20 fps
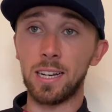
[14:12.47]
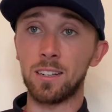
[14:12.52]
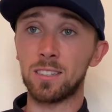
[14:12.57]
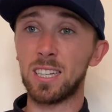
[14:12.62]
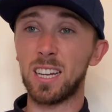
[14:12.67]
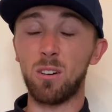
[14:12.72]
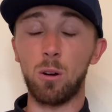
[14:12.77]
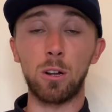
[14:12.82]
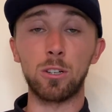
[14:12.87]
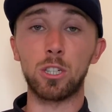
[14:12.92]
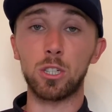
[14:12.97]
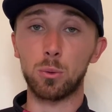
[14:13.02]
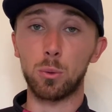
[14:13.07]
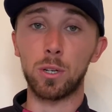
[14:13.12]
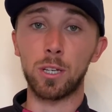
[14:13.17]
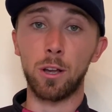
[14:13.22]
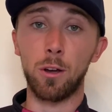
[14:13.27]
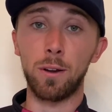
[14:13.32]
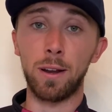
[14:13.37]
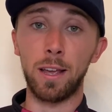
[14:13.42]
I tell you what, I just want
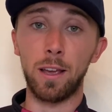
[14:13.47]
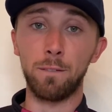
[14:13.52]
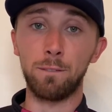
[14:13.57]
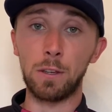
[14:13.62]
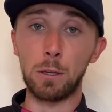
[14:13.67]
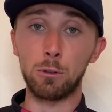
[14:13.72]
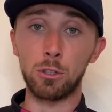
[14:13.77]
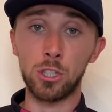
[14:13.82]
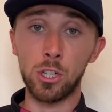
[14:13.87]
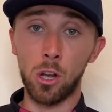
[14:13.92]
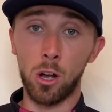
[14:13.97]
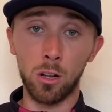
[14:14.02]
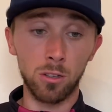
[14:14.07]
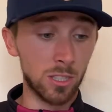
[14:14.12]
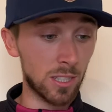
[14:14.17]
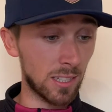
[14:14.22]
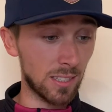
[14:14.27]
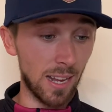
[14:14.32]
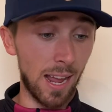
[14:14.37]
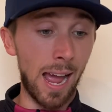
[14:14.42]
to go and hit a few shots,
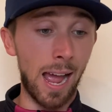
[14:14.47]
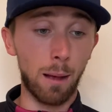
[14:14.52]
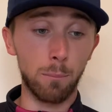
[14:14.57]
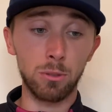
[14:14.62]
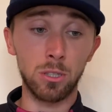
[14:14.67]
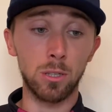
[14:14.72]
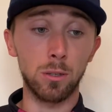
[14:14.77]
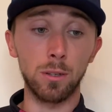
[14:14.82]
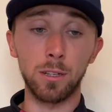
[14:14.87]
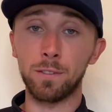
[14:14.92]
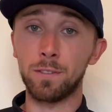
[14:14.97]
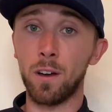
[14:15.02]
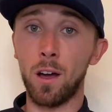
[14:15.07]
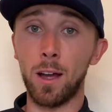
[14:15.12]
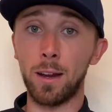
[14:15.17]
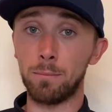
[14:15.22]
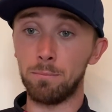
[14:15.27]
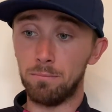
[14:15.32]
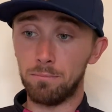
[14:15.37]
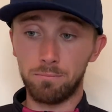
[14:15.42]
that's absolutely
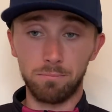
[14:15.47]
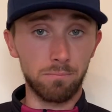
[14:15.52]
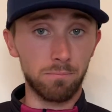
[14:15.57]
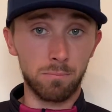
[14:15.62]
fine.